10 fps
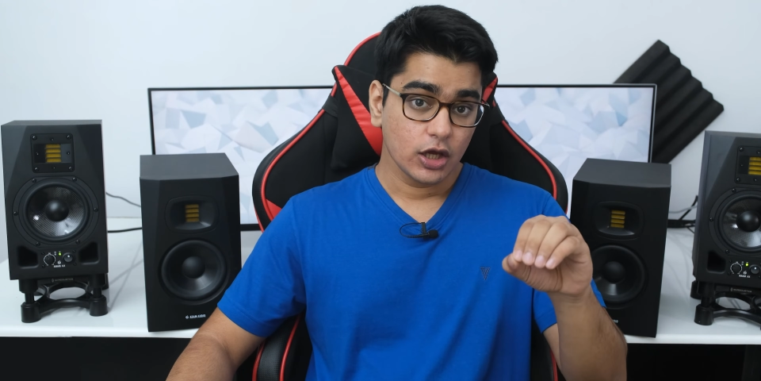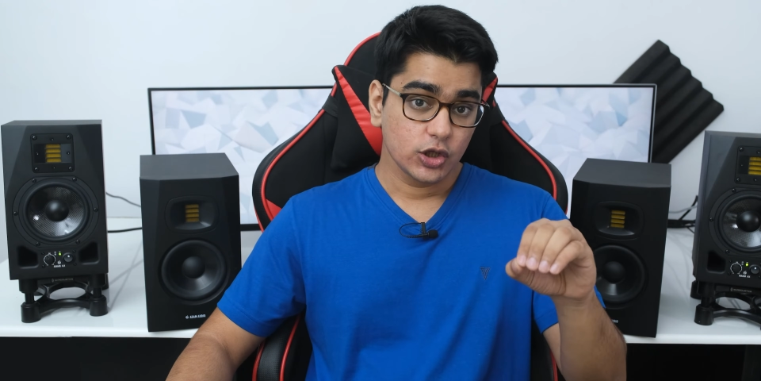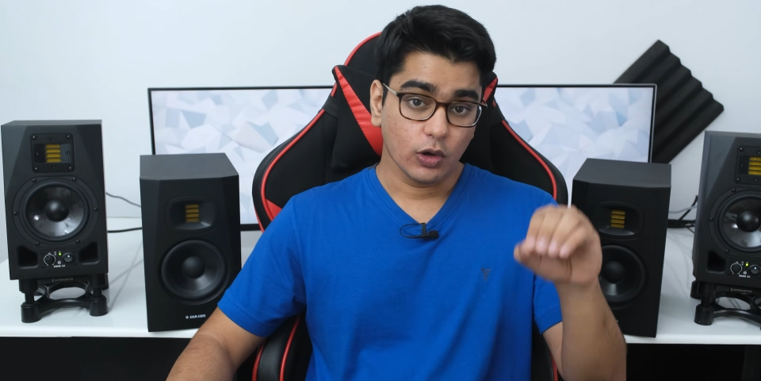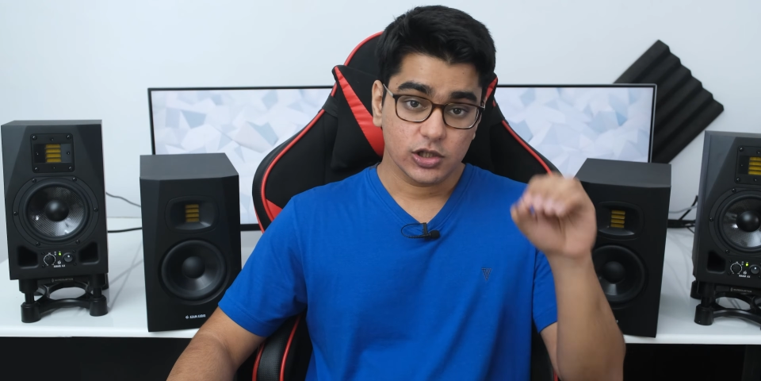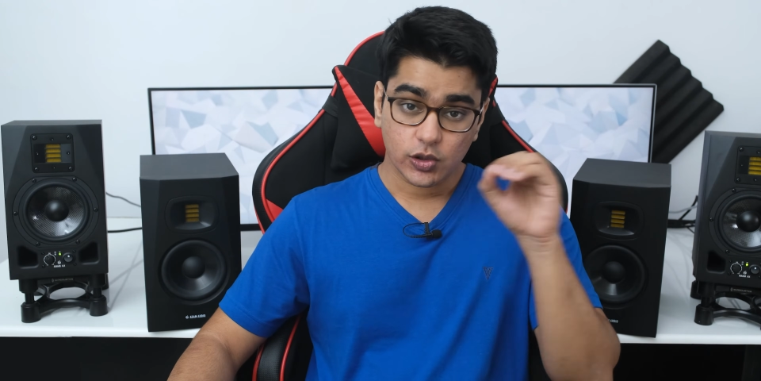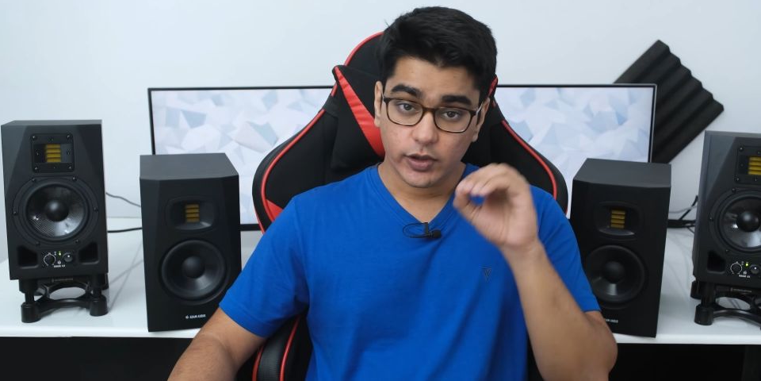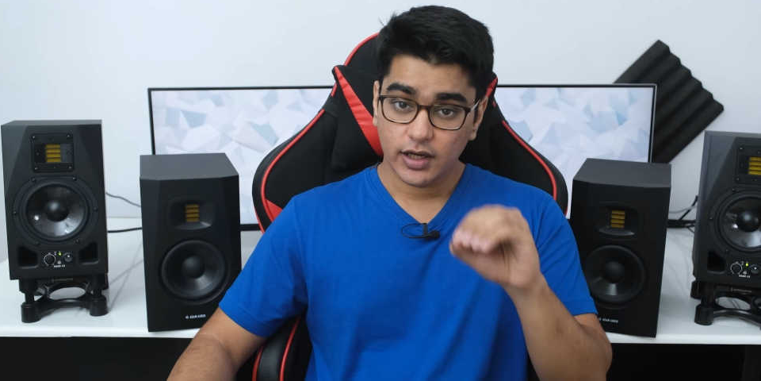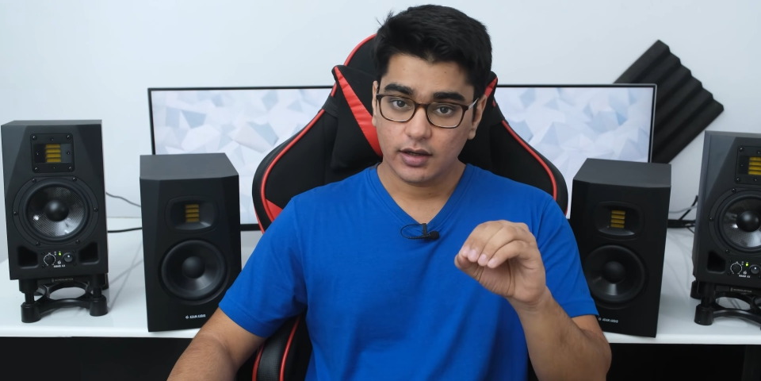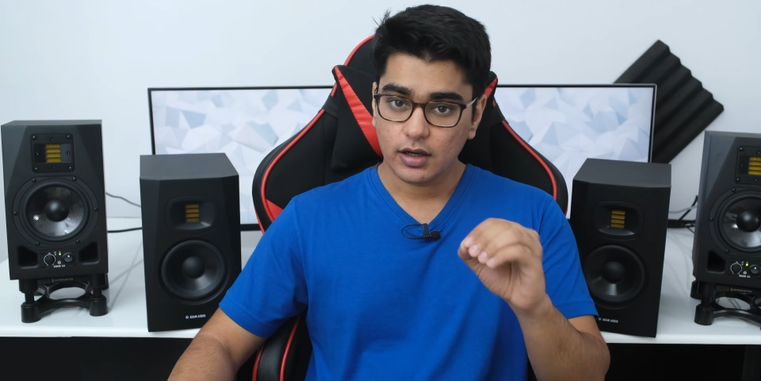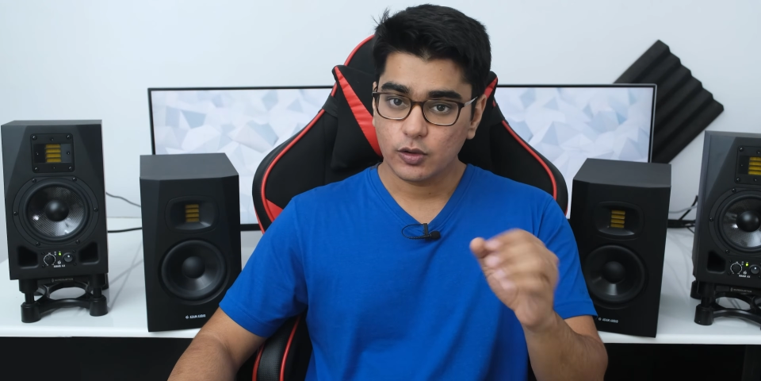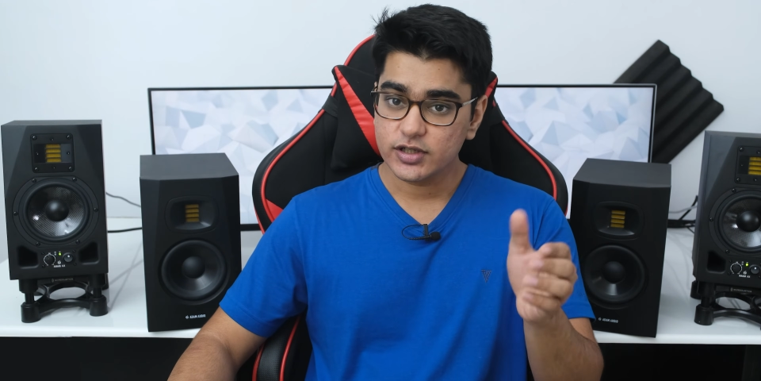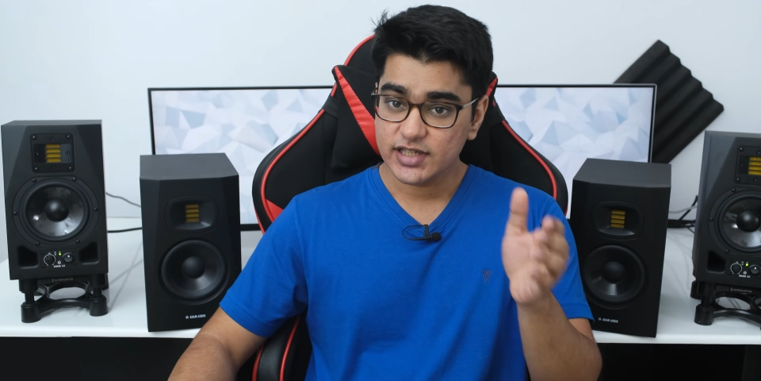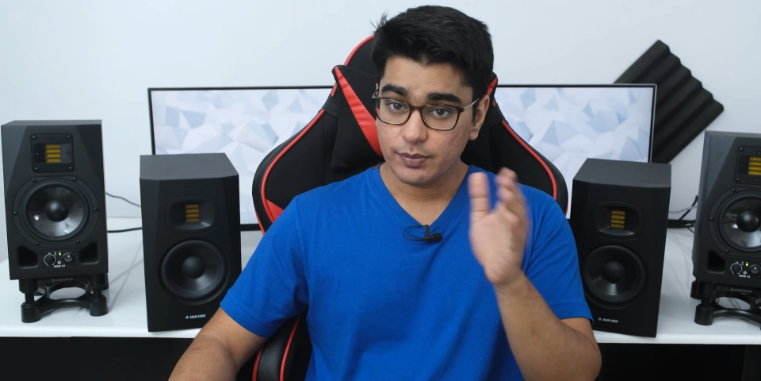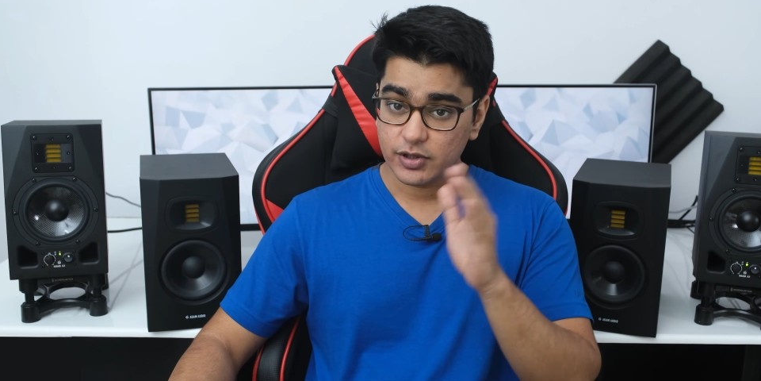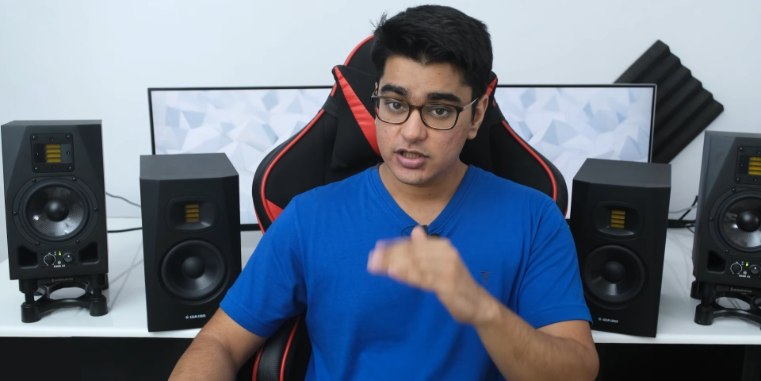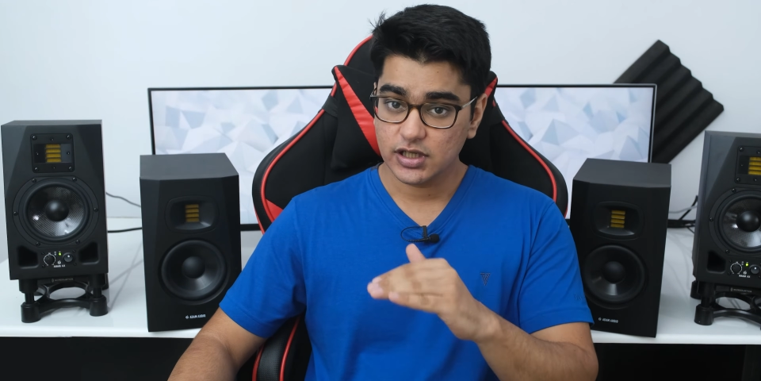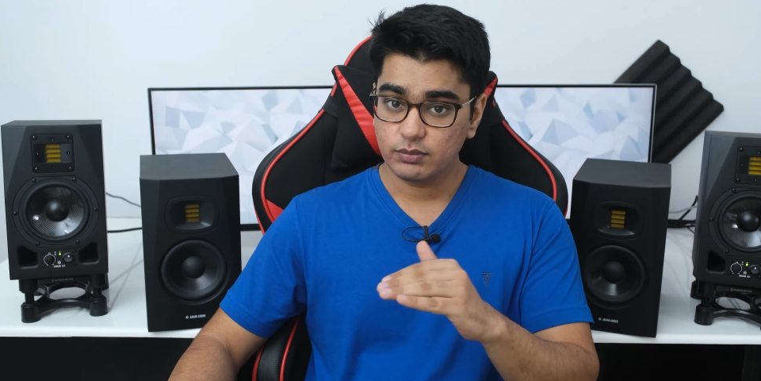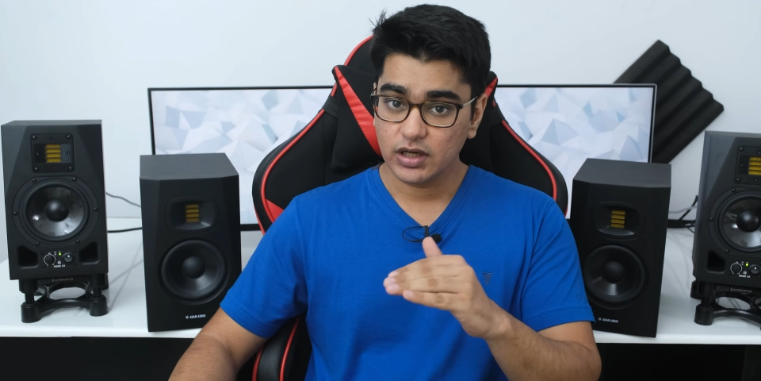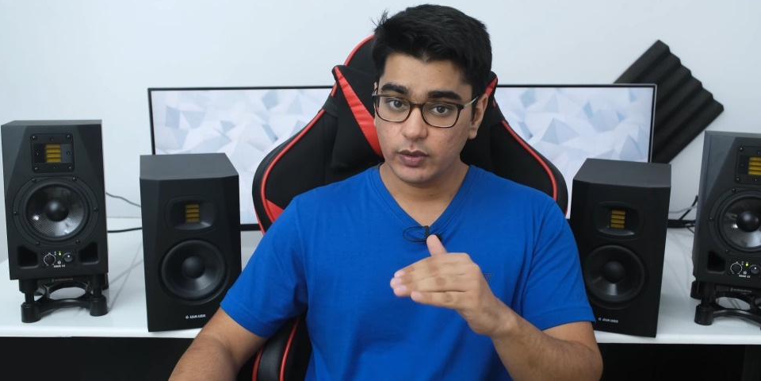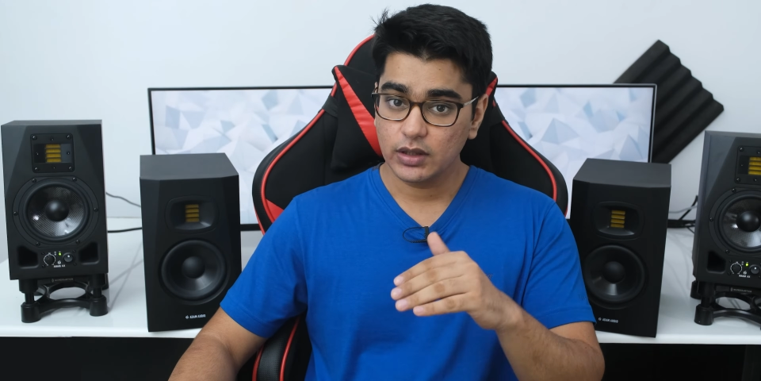you also hear a good separation
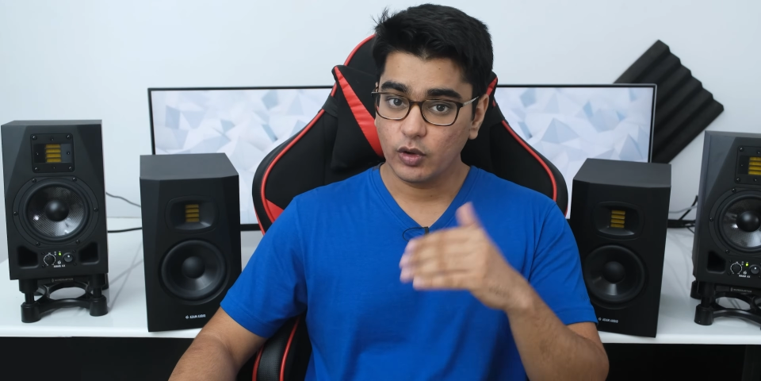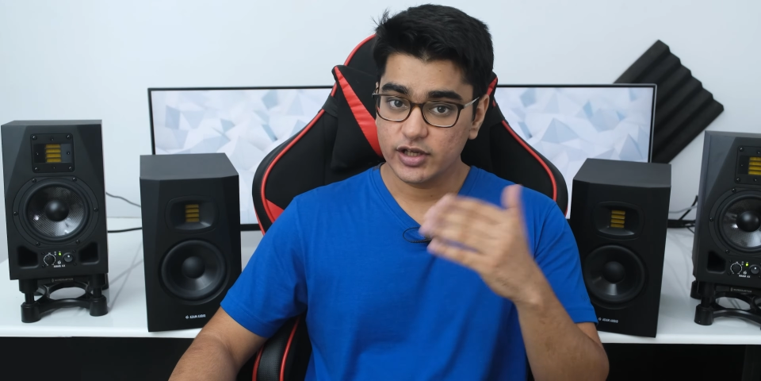between